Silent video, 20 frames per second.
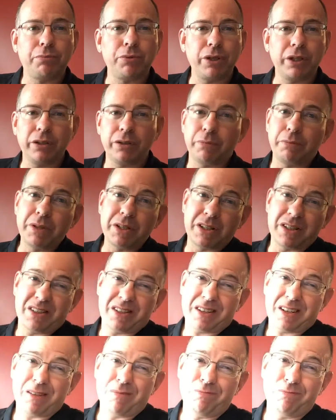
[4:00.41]
bring their business
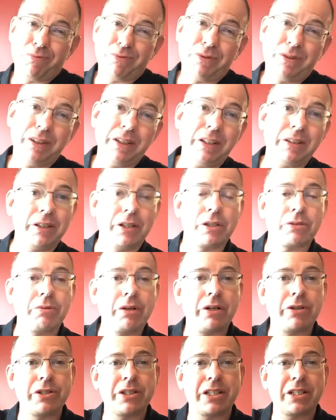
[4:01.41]
completely
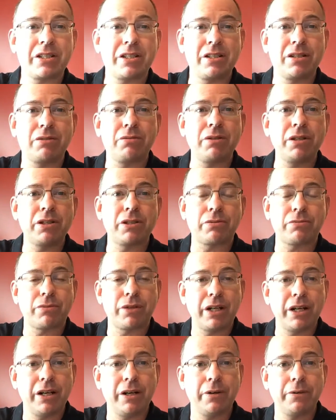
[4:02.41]
360 degrees
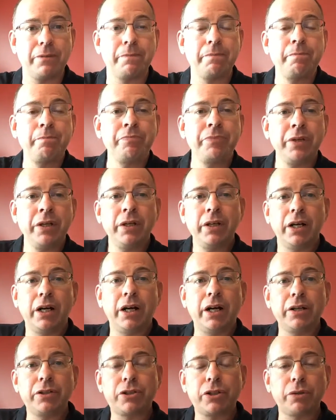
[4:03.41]
around
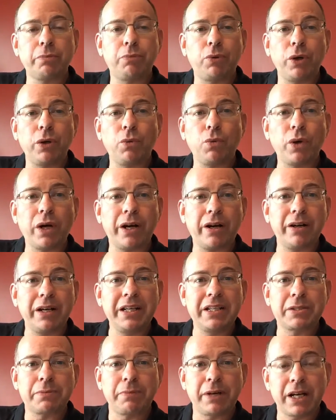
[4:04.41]
to the point where
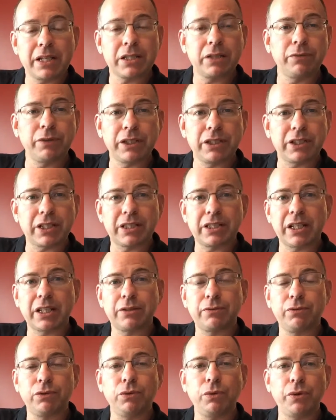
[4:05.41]
it's massively
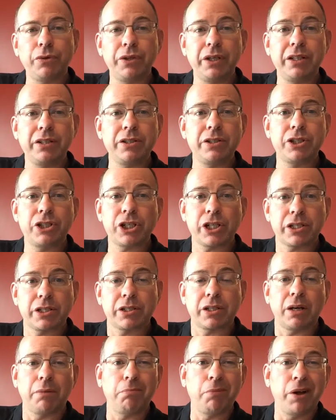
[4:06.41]
successful within just
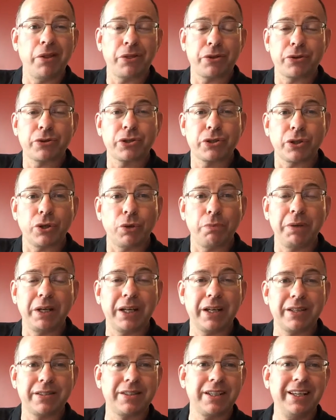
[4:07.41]
a month or so,
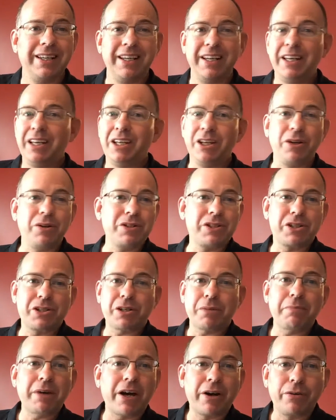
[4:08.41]
because, it's just a
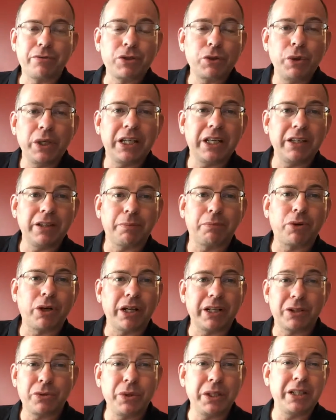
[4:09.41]
matter of tweaking the
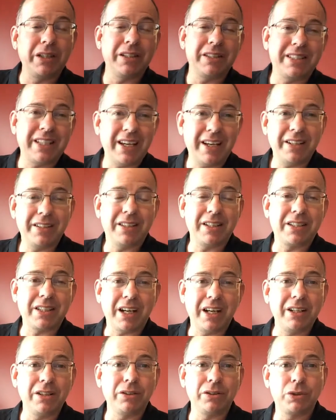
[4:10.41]
product, tweaking the
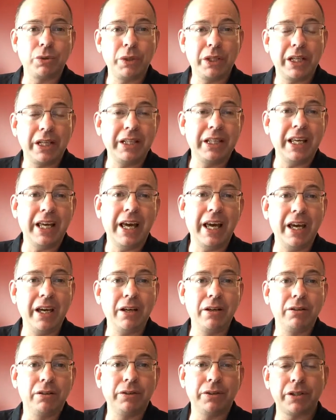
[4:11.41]
title, tweaking the
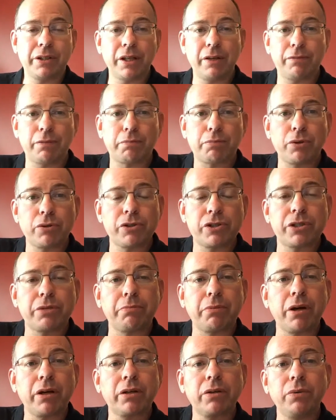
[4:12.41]
angle that they've approached the
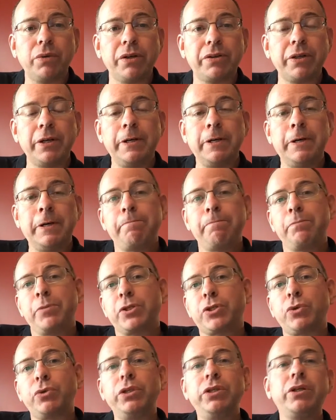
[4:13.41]
market with.
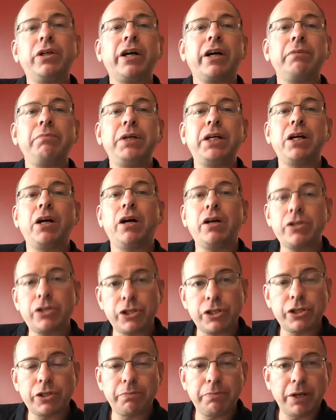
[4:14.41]
So you got to be
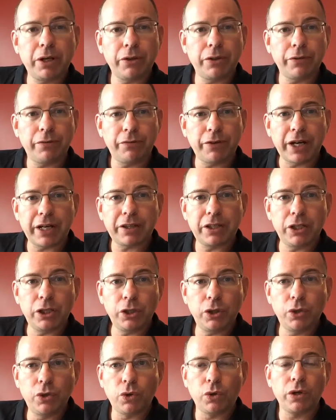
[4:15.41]
conscious about the fact that
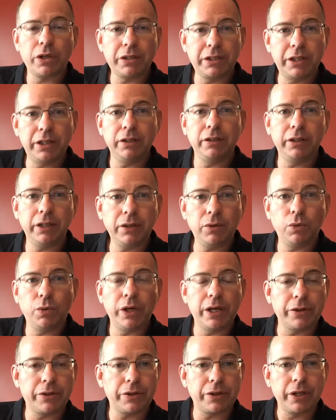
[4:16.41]
you're dealing
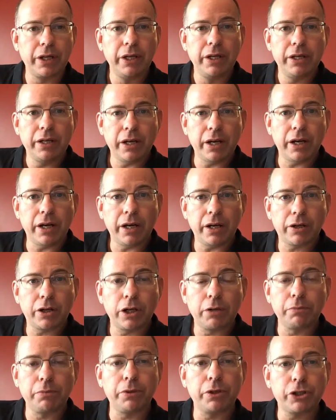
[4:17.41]
with a
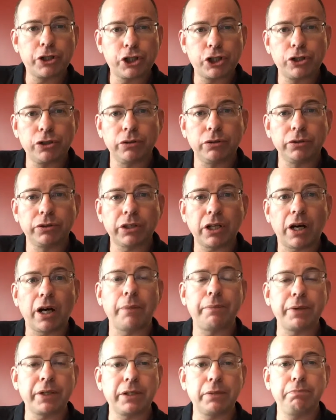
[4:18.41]
commercial
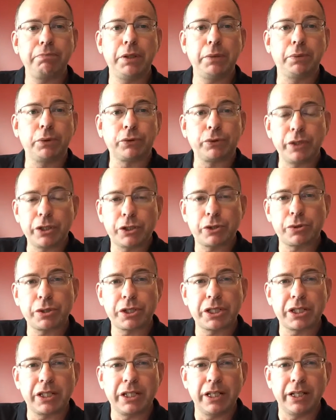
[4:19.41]
topic that people are
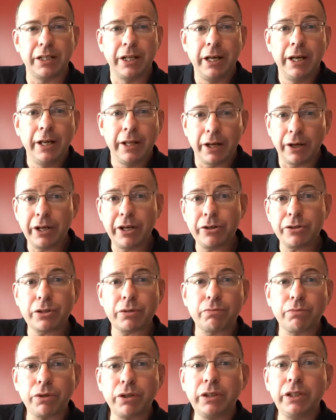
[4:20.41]
interested in. Now, here's a
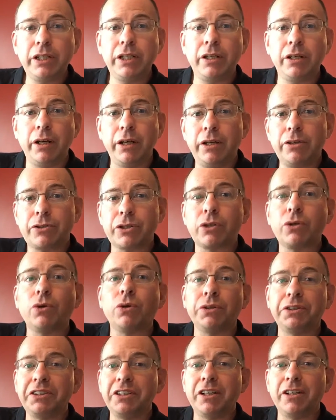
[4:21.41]

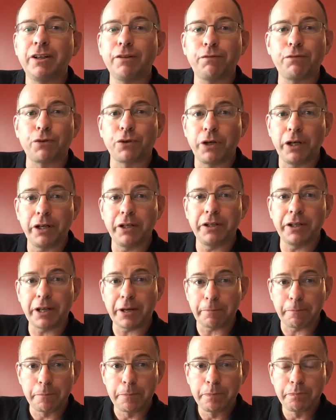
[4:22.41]
golden nugget for you
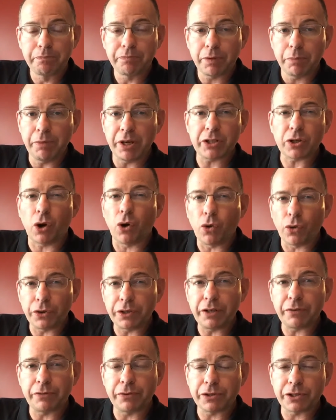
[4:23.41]
that makes all the
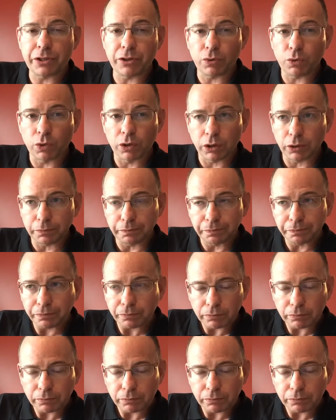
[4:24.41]
difference in the world.